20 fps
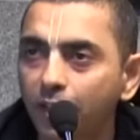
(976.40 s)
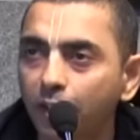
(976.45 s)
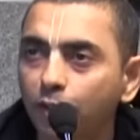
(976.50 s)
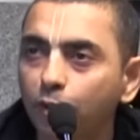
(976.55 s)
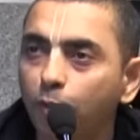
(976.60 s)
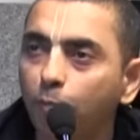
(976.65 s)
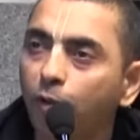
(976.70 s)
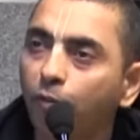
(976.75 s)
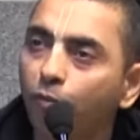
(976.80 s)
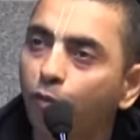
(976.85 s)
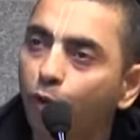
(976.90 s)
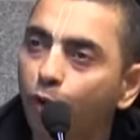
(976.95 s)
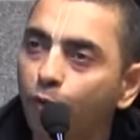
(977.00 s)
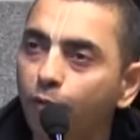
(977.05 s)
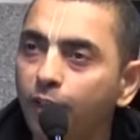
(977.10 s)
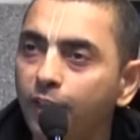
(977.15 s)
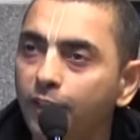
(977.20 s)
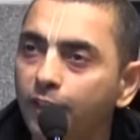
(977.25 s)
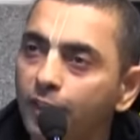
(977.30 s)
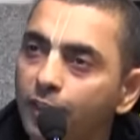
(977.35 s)
So before
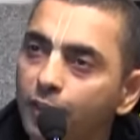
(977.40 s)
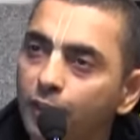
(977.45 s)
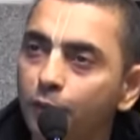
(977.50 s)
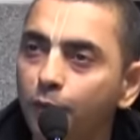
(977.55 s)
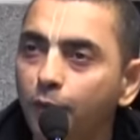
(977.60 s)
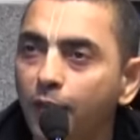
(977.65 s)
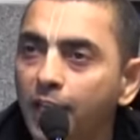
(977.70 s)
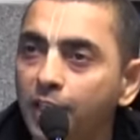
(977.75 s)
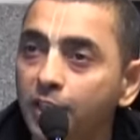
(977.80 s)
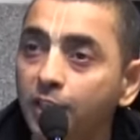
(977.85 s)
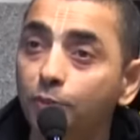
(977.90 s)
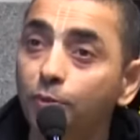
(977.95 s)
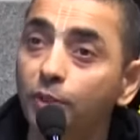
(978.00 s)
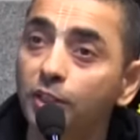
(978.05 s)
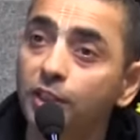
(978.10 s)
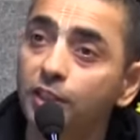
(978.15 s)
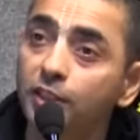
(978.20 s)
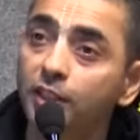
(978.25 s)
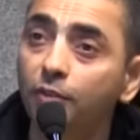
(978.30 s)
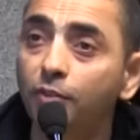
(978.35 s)
we turn to ashes,
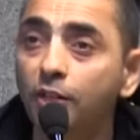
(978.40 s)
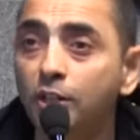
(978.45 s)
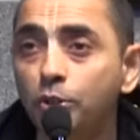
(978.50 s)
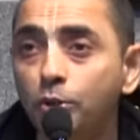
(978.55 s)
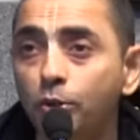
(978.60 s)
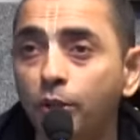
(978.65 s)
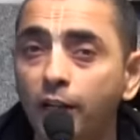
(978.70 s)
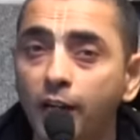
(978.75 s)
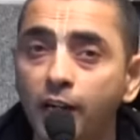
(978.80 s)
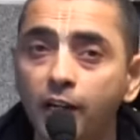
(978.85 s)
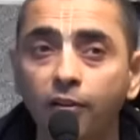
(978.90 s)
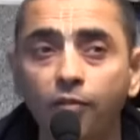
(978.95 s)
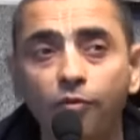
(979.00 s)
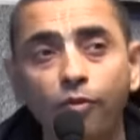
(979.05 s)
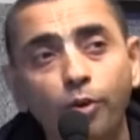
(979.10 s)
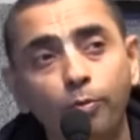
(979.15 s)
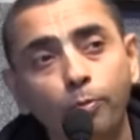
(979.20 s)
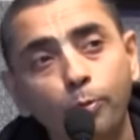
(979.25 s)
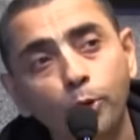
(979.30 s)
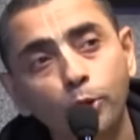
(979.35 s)
which is eventual end
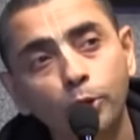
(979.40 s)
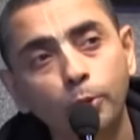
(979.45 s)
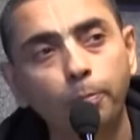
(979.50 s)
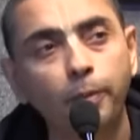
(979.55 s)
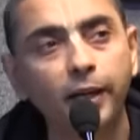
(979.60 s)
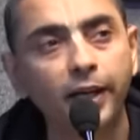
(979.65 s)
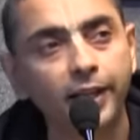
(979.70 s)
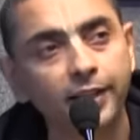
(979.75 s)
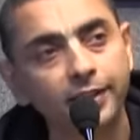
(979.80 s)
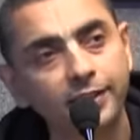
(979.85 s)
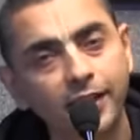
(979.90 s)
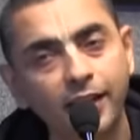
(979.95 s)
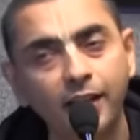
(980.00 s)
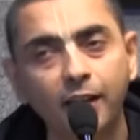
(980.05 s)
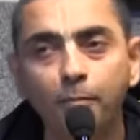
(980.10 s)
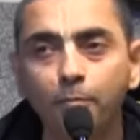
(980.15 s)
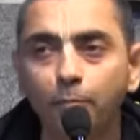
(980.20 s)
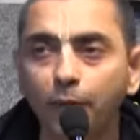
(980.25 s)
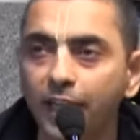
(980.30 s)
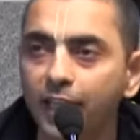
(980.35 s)
for both pious and
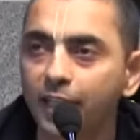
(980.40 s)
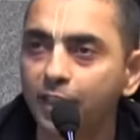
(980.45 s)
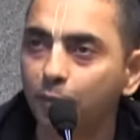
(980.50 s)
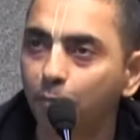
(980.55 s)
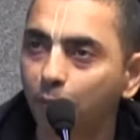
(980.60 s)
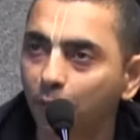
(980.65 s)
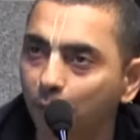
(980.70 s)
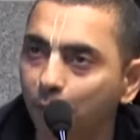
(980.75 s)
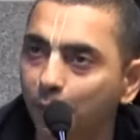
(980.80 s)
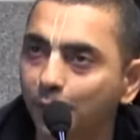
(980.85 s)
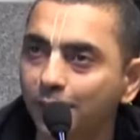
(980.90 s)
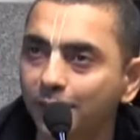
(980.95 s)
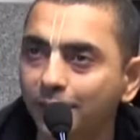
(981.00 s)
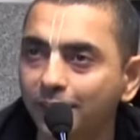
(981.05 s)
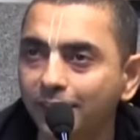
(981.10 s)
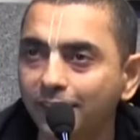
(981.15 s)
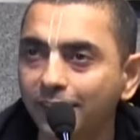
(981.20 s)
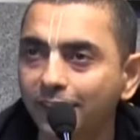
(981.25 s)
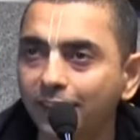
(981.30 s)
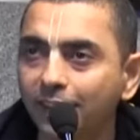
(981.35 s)
impious people,
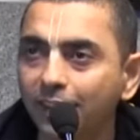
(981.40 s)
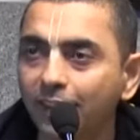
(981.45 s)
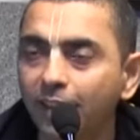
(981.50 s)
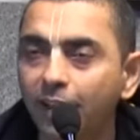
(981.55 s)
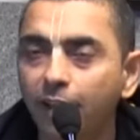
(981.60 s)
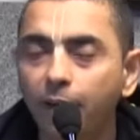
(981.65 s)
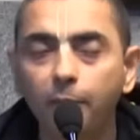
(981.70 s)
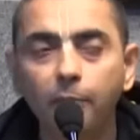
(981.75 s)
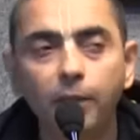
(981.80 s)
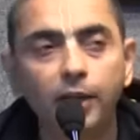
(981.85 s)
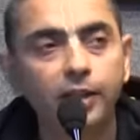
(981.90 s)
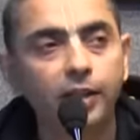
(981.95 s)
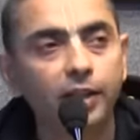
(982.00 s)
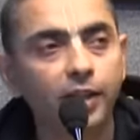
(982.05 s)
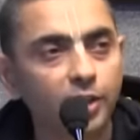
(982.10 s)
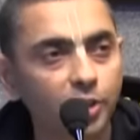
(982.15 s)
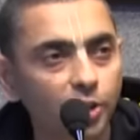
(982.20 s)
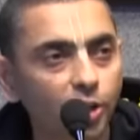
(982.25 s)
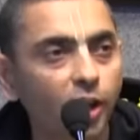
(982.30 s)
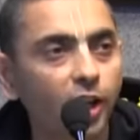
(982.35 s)
better
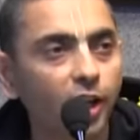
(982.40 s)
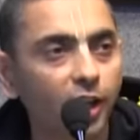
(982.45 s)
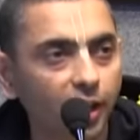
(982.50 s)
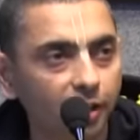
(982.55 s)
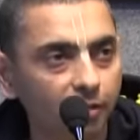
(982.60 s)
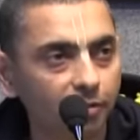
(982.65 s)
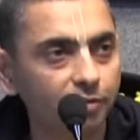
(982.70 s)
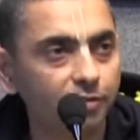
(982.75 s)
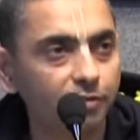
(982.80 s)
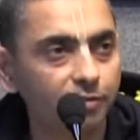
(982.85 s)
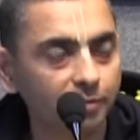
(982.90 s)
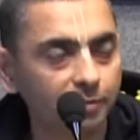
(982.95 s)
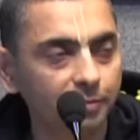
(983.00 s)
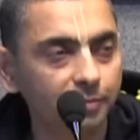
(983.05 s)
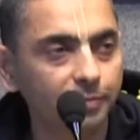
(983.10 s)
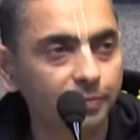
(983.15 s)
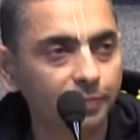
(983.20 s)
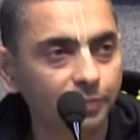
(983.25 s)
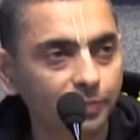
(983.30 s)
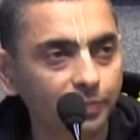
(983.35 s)
enjoy life.
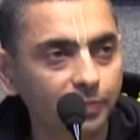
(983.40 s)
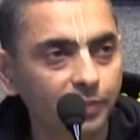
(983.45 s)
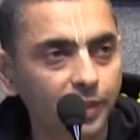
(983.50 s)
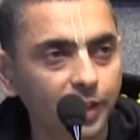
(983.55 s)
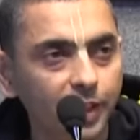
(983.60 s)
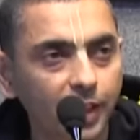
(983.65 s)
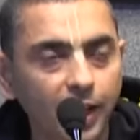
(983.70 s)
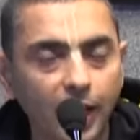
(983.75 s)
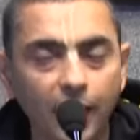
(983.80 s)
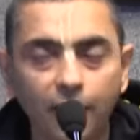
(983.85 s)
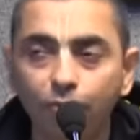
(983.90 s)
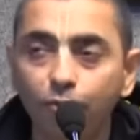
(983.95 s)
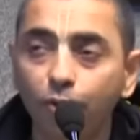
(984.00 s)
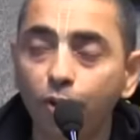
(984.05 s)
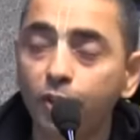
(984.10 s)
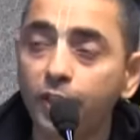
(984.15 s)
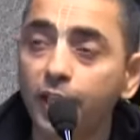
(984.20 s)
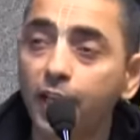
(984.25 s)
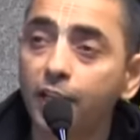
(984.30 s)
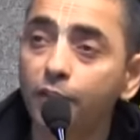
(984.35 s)
And
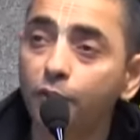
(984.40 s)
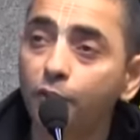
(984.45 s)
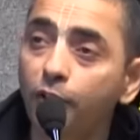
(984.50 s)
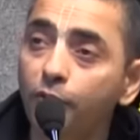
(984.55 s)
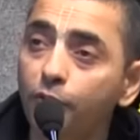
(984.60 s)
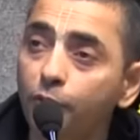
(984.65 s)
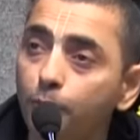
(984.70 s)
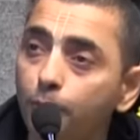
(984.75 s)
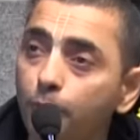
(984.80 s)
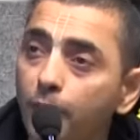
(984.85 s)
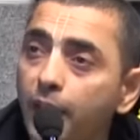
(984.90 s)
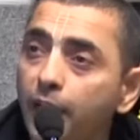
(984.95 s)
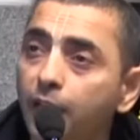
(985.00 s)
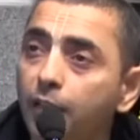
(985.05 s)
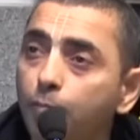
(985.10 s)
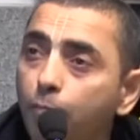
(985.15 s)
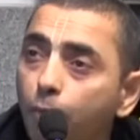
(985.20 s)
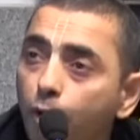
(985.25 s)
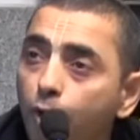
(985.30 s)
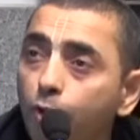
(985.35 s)
for that you have to
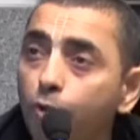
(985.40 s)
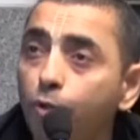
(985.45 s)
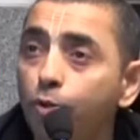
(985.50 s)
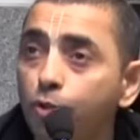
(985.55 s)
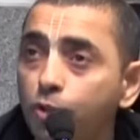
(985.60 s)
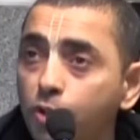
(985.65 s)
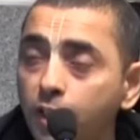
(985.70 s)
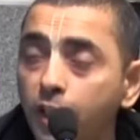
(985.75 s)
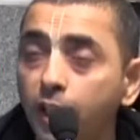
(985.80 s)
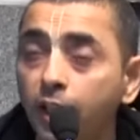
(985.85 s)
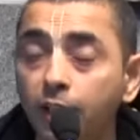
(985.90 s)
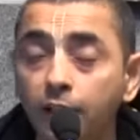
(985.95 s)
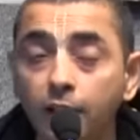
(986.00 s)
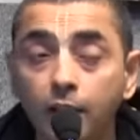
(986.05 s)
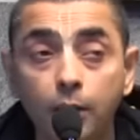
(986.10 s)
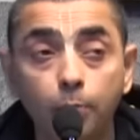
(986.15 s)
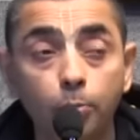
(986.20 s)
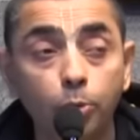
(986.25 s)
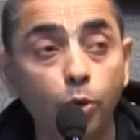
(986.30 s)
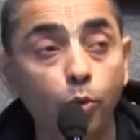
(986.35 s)
beg, borrow, steal.
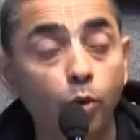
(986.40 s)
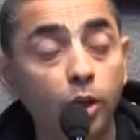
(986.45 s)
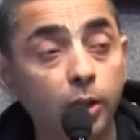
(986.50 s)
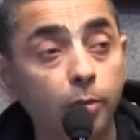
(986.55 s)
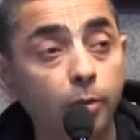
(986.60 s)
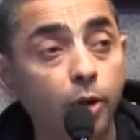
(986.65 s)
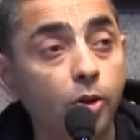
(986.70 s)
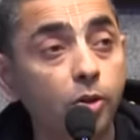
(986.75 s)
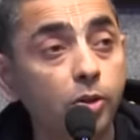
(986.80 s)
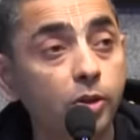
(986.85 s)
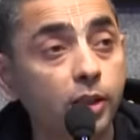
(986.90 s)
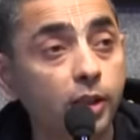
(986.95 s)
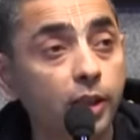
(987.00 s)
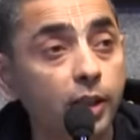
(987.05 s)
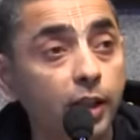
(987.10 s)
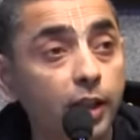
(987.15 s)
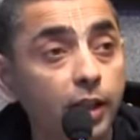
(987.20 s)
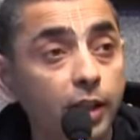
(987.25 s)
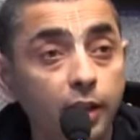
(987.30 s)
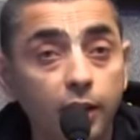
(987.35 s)
You know, what about
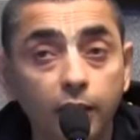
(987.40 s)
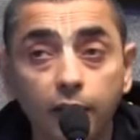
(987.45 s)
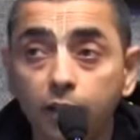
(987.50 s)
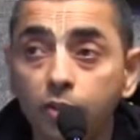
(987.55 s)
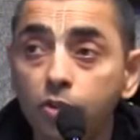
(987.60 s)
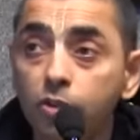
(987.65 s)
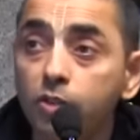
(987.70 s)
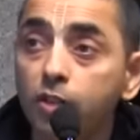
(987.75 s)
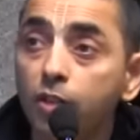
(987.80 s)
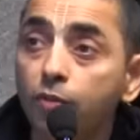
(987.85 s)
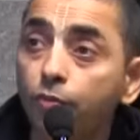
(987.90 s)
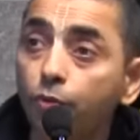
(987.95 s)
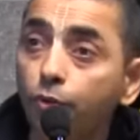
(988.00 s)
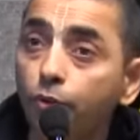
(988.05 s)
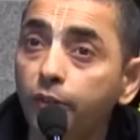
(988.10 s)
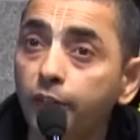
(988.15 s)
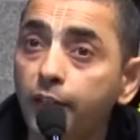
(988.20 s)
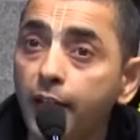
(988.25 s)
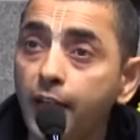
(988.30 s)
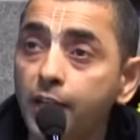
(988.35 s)
no sinful
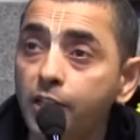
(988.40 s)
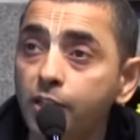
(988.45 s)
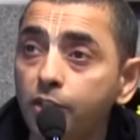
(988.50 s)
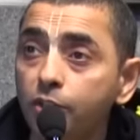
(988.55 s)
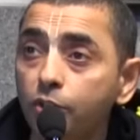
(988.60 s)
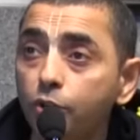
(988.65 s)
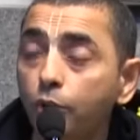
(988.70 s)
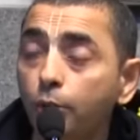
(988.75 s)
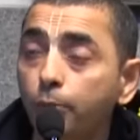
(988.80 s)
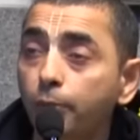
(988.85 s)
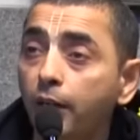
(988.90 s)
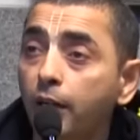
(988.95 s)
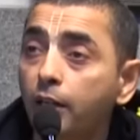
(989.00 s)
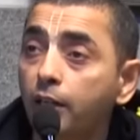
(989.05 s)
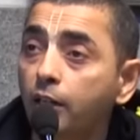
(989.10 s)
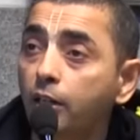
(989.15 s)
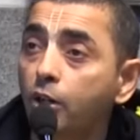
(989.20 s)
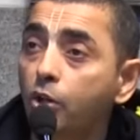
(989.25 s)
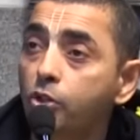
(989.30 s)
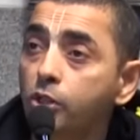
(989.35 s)
reactions, you will be
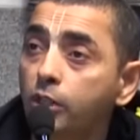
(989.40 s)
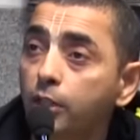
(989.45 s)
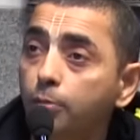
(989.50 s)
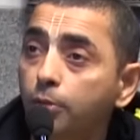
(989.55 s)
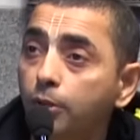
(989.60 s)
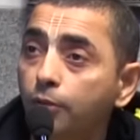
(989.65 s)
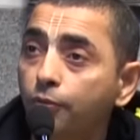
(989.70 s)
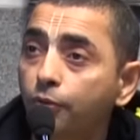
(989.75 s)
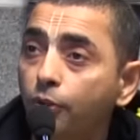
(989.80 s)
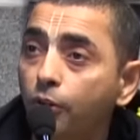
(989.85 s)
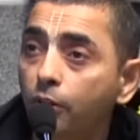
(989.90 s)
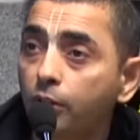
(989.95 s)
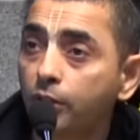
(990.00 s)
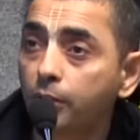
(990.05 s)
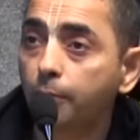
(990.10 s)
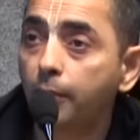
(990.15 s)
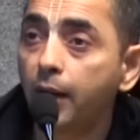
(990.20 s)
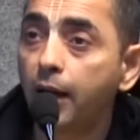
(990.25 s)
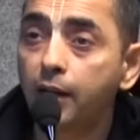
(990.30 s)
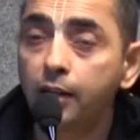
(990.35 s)
held accountable for
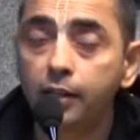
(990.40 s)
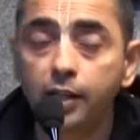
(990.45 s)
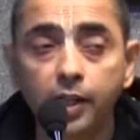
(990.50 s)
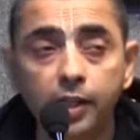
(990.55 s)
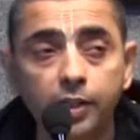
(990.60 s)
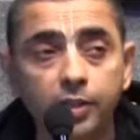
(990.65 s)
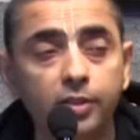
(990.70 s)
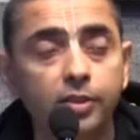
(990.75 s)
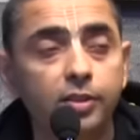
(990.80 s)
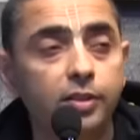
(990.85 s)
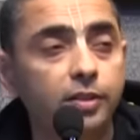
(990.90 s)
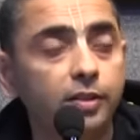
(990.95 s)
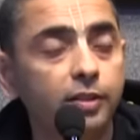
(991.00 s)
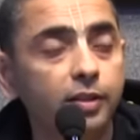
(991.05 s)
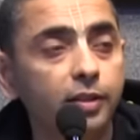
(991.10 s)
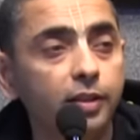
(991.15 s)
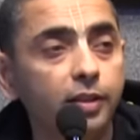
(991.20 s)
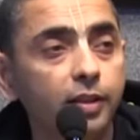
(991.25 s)
the bad deeds.